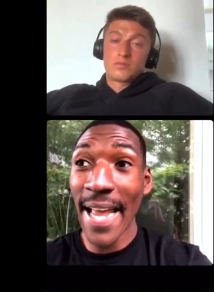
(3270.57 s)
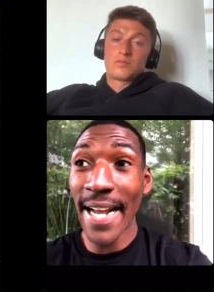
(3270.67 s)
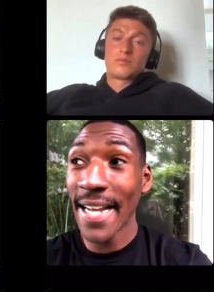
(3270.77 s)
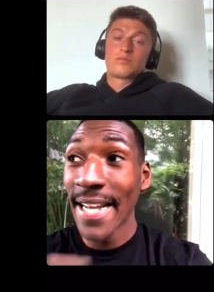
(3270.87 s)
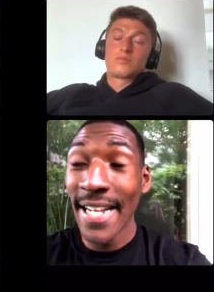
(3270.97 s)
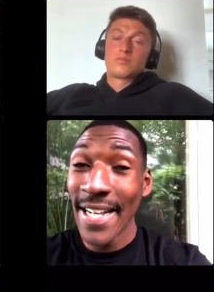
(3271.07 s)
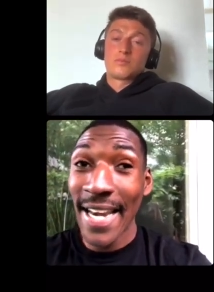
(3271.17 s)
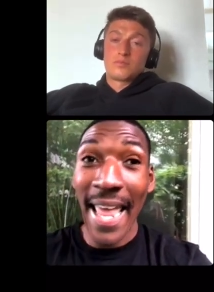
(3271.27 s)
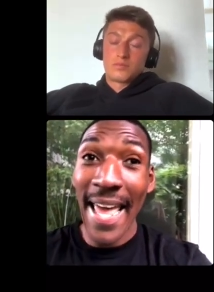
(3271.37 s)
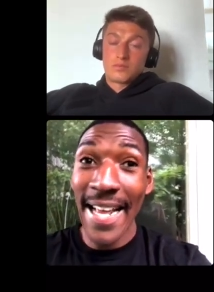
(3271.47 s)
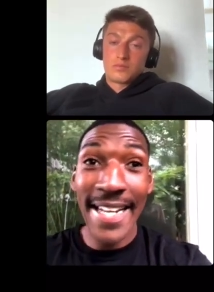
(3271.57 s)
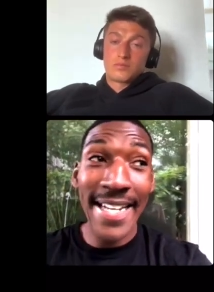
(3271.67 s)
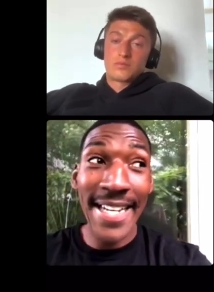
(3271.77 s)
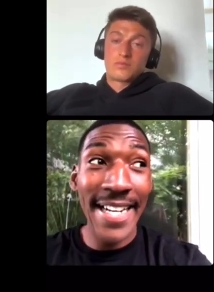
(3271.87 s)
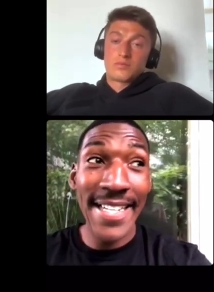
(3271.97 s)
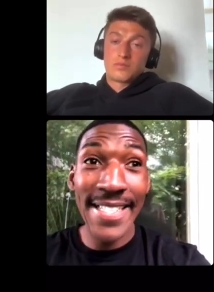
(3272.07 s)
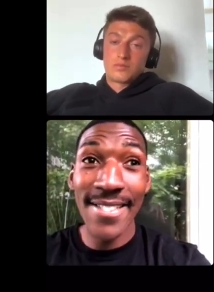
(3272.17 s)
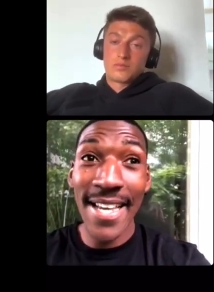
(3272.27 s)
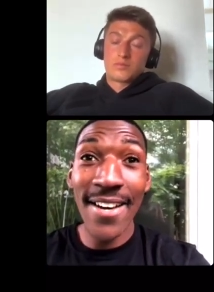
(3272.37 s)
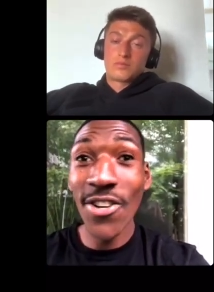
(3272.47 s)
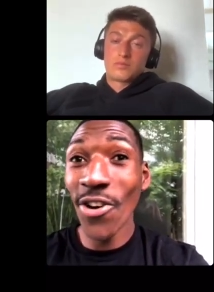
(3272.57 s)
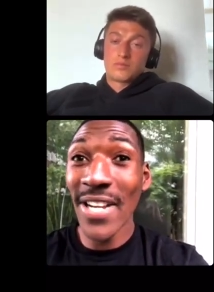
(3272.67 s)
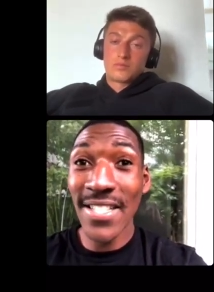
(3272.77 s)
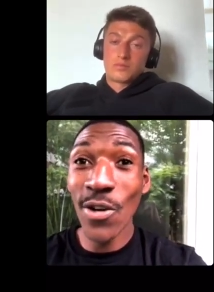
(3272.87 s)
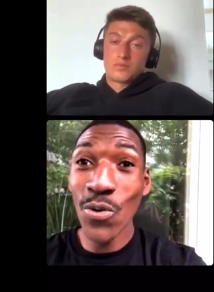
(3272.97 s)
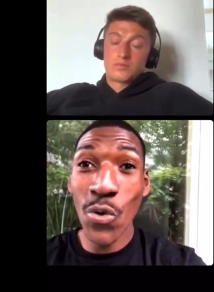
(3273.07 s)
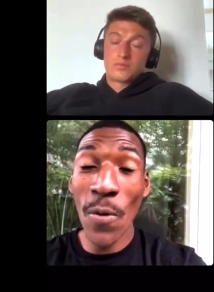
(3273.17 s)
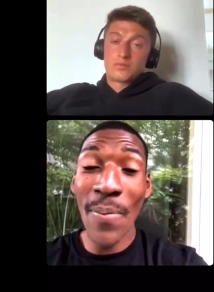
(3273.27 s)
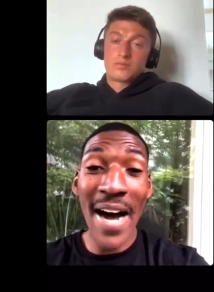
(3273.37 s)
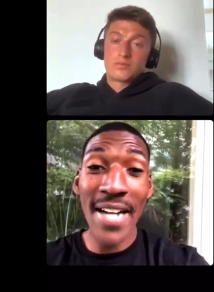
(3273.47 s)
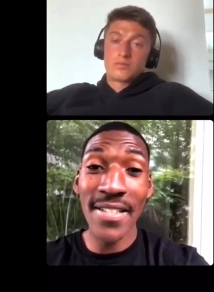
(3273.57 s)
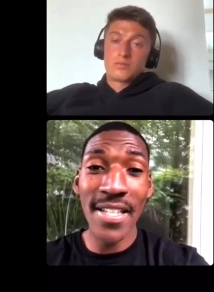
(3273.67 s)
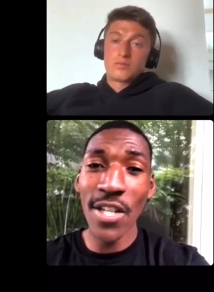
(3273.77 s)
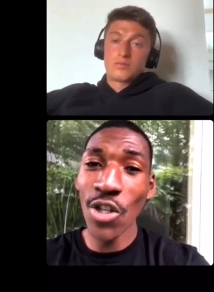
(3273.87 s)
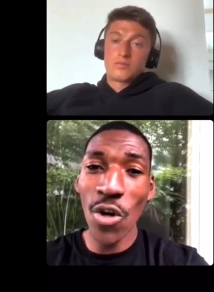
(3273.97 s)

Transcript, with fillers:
Speaker 1: like uh, say, oh no, let's go to a party. No, you need